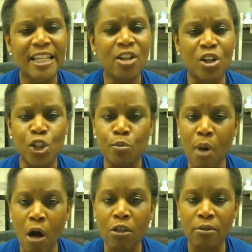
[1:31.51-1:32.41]
These are
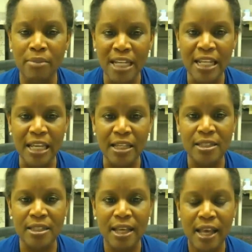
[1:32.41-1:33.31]
smaller
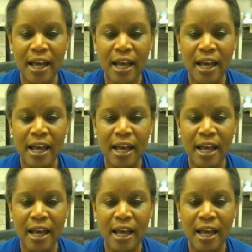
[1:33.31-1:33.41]
meetings